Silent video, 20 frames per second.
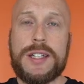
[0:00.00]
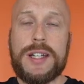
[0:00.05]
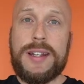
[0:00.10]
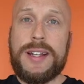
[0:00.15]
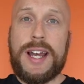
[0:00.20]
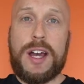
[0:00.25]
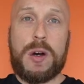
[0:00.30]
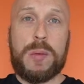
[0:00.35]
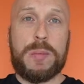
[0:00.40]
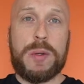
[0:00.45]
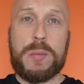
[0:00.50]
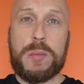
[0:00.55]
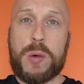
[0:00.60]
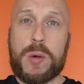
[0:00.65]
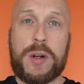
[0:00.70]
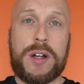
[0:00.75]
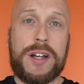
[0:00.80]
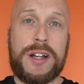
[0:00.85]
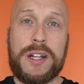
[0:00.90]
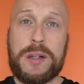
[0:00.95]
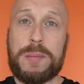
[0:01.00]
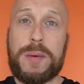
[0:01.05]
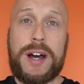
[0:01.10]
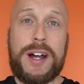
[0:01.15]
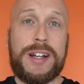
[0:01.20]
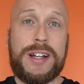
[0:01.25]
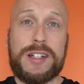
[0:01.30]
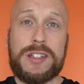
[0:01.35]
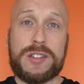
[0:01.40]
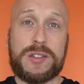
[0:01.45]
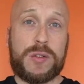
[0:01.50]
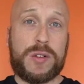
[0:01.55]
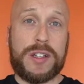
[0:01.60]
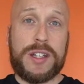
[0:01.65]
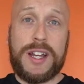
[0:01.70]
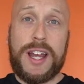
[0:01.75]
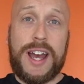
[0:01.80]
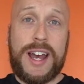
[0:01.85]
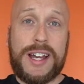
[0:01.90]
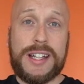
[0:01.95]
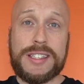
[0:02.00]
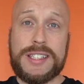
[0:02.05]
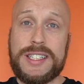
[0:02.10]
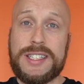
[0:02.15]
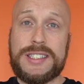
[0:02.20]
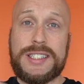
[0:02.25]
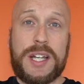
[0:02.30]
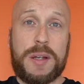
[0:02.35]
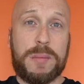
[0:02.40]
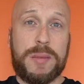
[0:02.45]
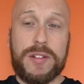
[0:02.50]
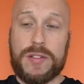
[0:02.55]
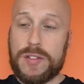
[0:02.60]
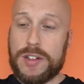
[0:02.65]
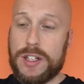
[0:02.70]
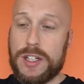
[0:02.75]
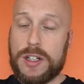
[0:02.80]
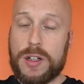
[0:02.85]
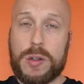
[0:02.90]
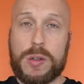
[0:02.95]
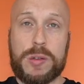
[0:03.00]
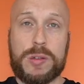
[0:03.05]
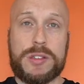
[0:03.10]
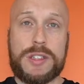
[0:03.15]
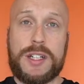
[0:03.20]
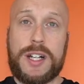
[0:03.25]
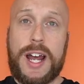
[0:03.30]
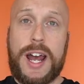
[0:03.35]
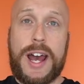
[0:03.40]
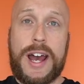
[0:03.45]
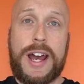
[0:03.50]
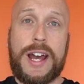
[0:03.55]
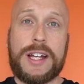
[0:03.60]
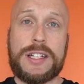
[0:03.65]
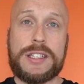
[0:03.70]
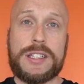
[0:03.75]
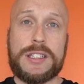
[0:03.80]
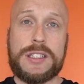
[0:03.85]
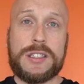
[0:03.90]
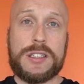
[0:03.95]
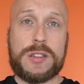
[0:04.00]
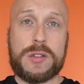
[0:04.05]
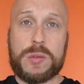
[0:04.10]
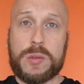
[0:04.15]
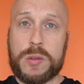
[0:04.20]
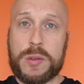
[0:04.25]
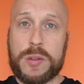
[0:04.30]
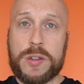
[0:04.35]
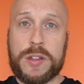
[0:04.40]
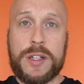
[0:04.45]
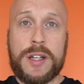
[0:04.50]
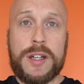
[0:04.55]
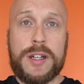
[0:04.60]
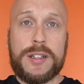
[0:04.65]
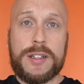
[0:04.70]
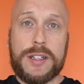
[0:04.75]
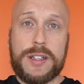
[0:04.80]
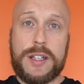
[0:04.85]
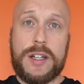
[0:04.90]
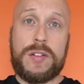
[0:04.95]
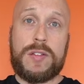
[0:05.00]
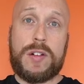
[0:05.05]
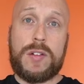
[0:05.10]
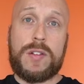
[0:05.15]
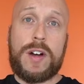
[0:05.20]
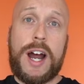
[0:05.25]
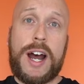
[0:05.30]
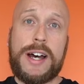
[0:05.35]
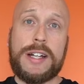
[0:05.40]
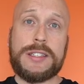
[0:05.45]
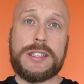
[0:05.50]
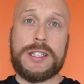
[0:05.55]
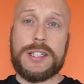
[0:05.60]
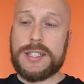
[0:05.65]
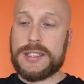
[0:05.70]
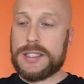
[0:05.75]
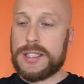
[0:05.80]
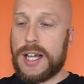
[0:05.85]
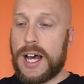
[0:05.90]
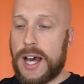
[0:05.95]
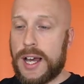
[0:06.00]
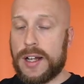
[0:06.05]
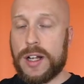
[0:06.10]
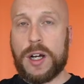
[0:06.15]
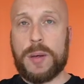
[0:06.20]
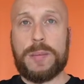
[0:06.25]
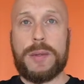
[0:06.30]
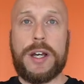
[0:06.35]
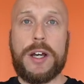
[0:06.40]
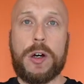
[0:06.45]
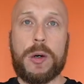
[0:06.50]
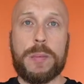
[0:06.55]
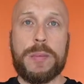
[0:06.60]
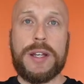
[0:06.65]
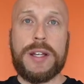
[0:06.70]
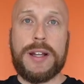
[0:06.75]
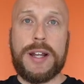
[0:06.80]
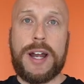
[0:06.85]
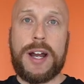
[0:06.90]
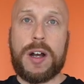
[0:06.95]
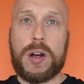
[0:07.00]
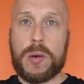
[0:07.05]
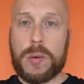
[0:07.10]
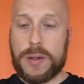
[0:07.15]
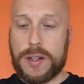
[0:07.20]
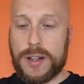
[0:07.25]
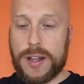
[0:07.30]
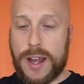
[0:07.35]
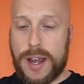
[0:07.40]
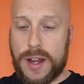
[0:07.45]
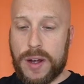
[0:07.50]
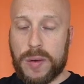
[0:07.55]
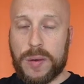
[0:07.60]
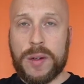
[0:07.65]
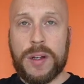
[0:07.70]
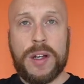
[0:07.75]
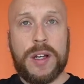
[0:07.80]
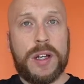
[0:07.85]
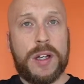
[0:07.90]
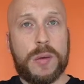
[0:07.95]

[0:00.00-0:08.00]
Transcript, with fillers: He helped me more than anybody else really has. He sent me videos of the actions on the different rods in this lineup to help me narrow it down.